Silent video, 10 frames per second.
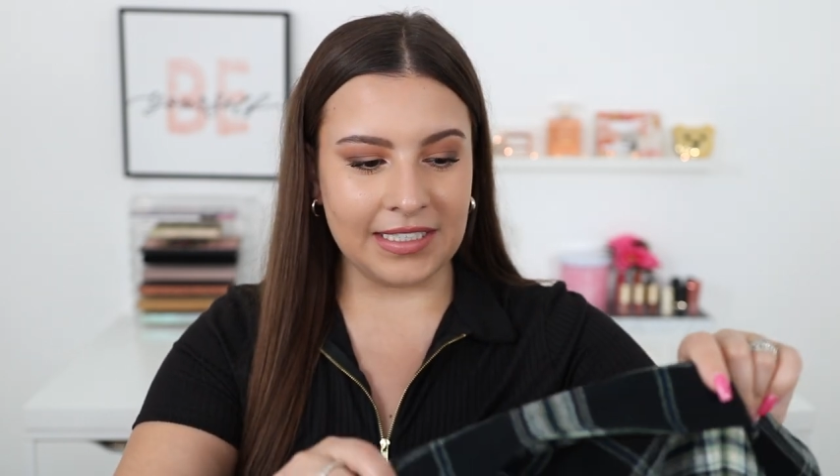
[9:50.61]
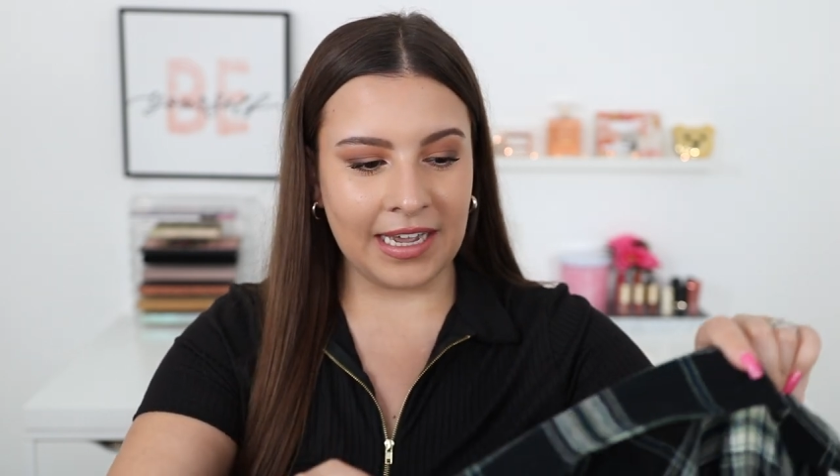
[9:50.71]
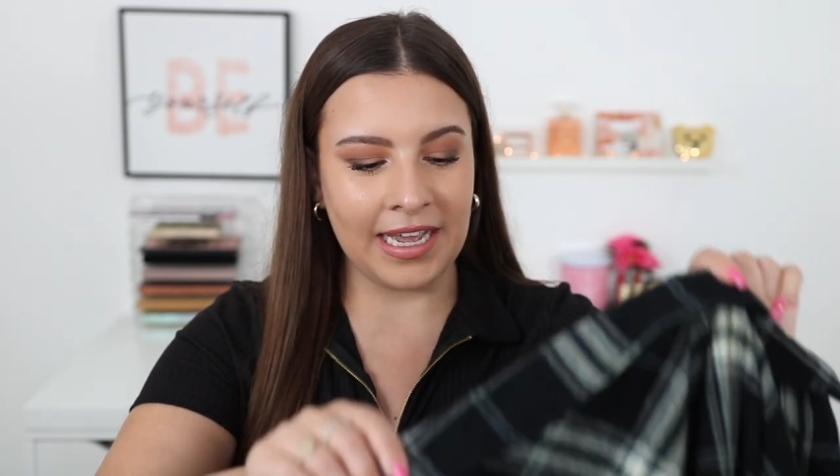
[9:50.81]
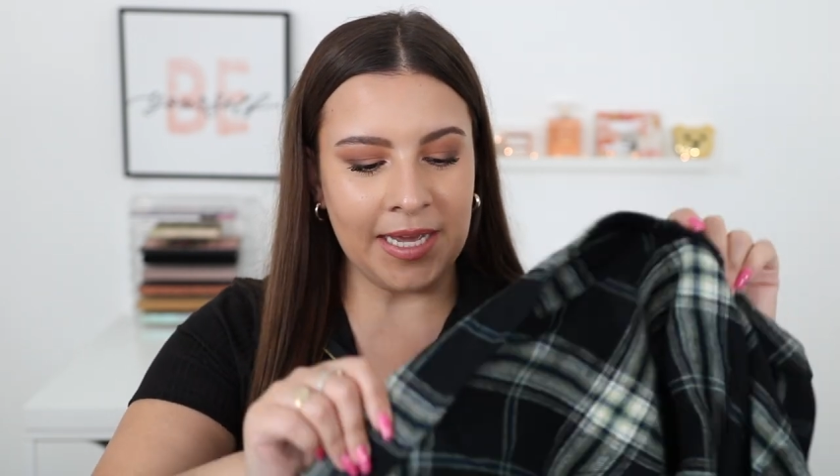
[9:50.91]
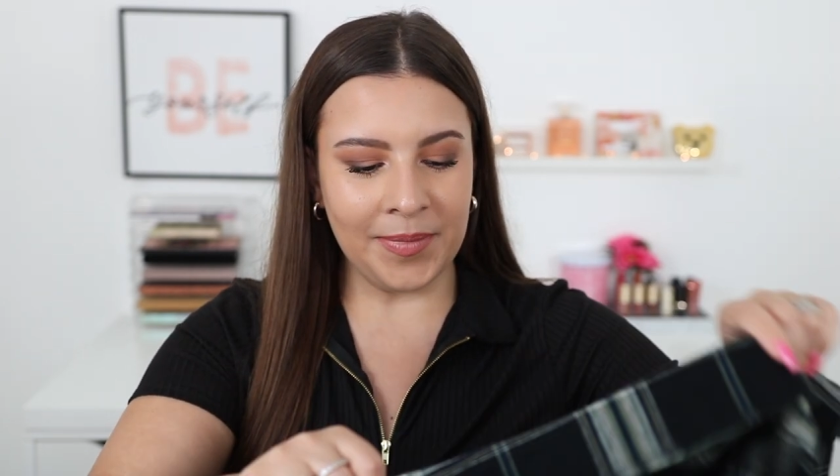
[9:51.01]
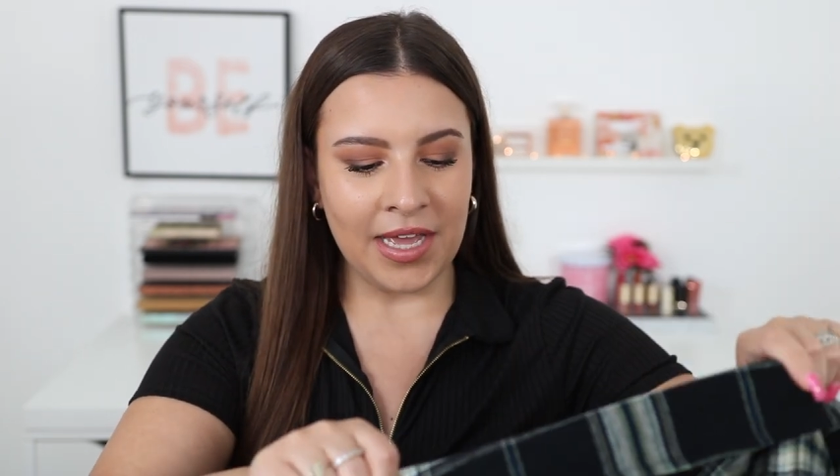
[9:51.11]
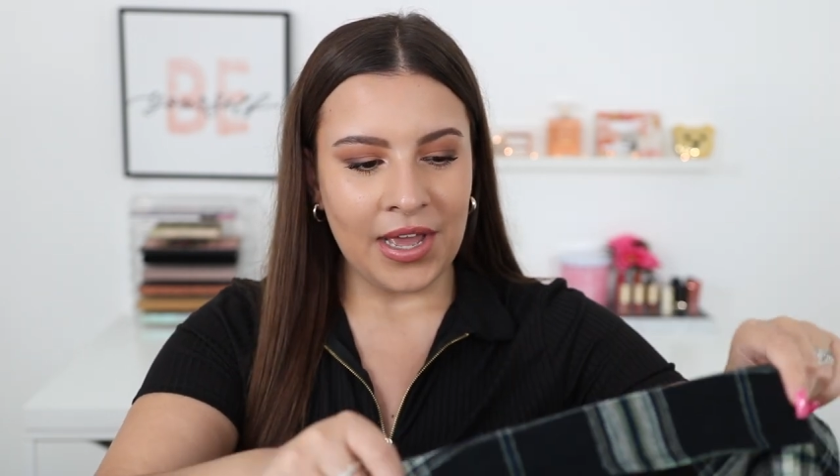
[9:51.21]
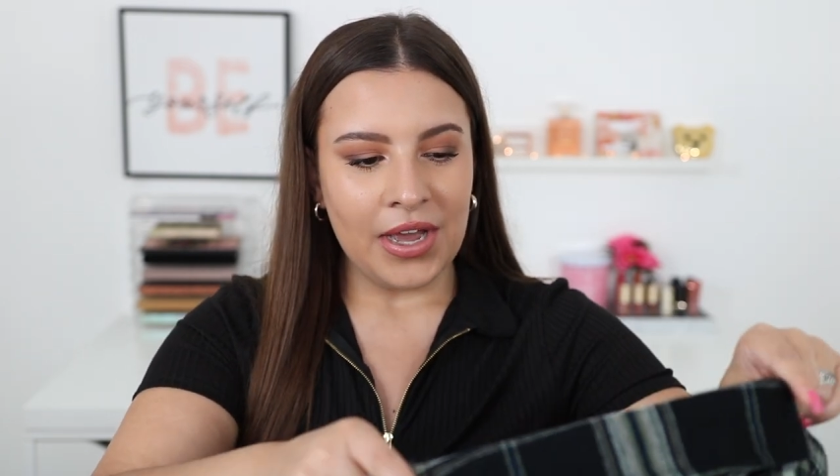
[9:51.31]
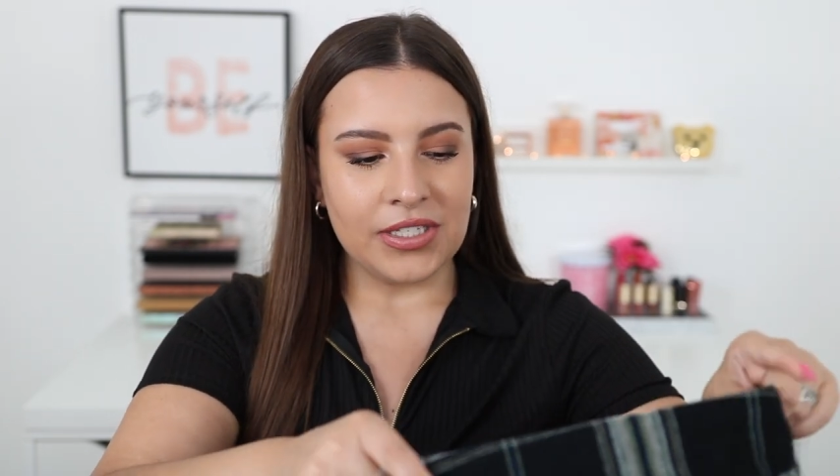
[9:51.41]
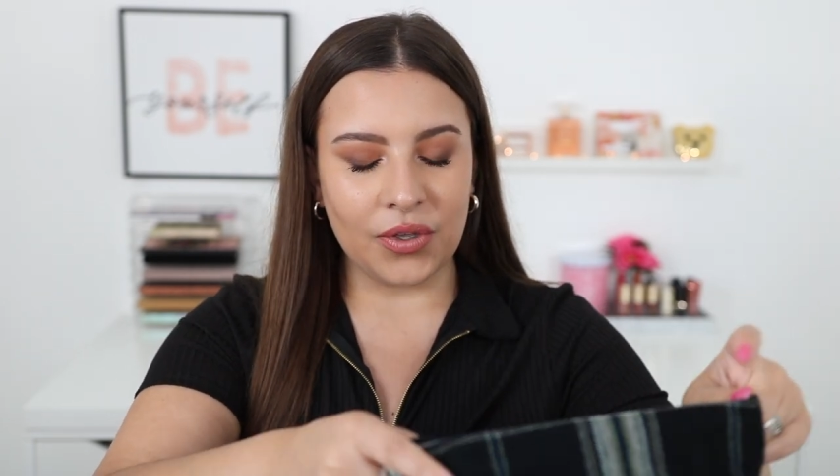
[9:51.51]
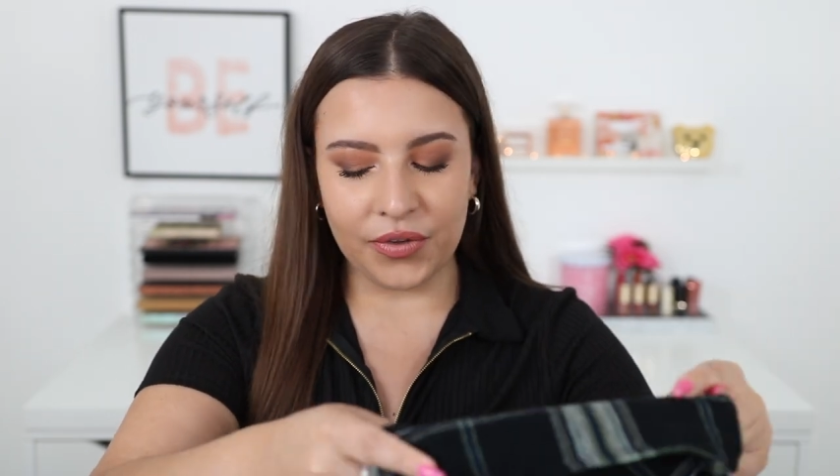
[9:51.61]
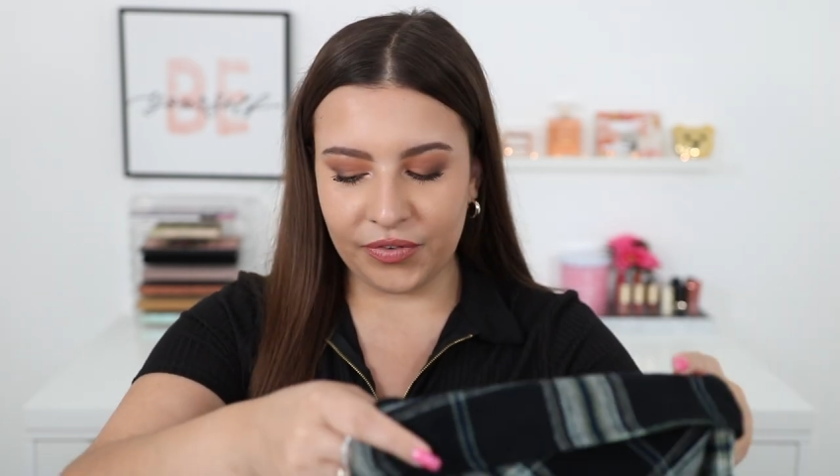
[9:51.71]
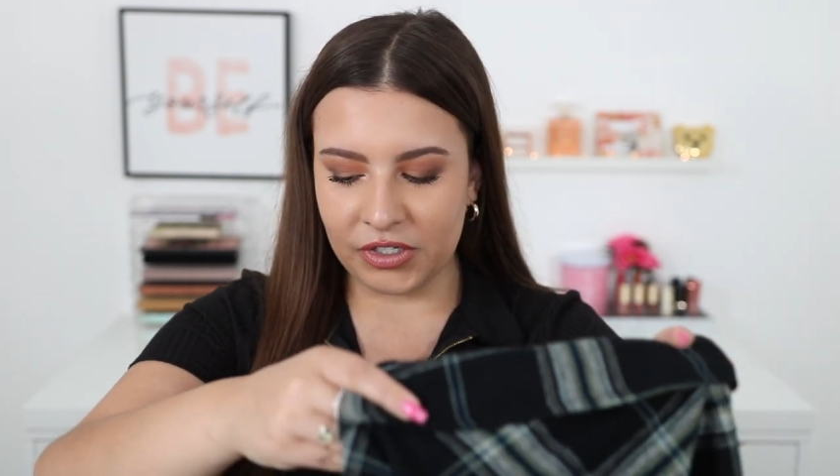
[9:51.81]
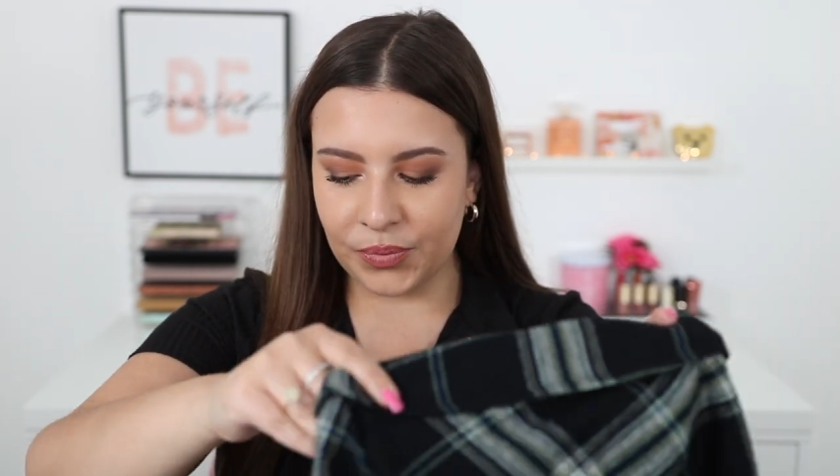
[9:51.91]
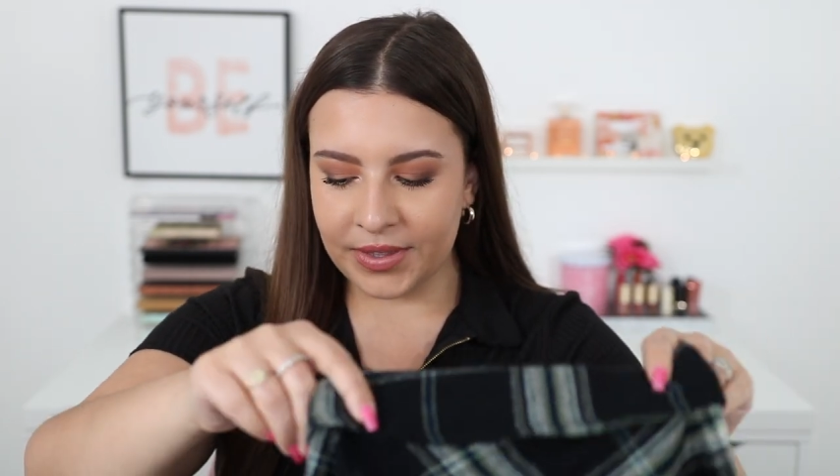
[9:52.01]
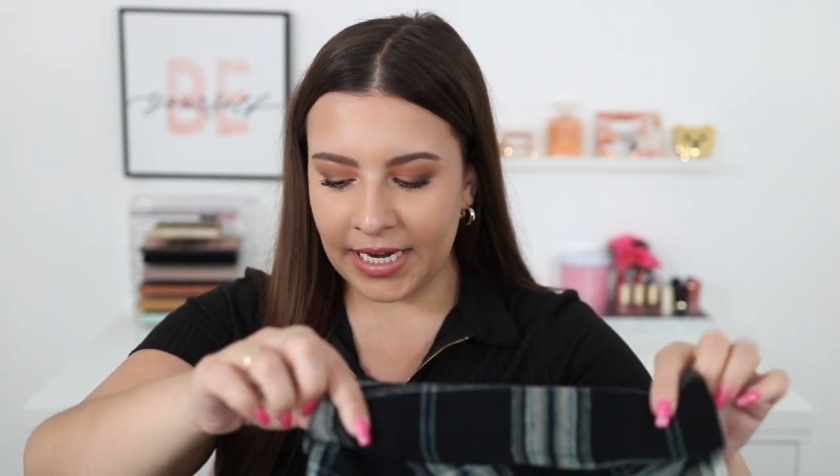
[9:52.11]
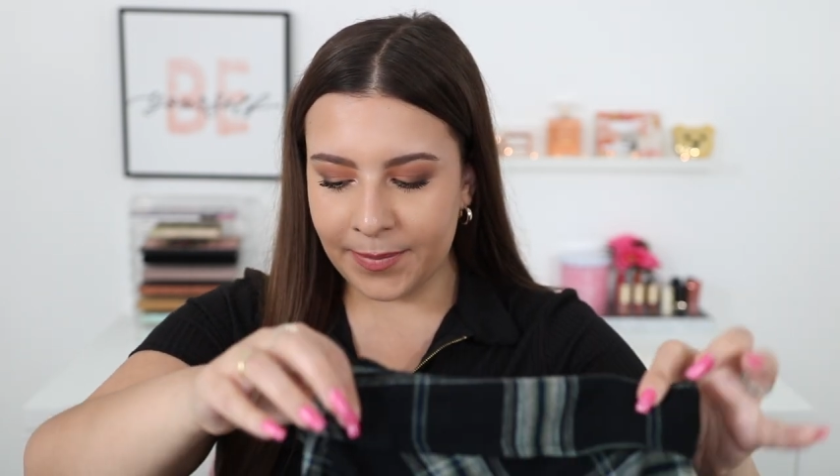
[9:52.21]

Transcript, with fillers: time. So the first one that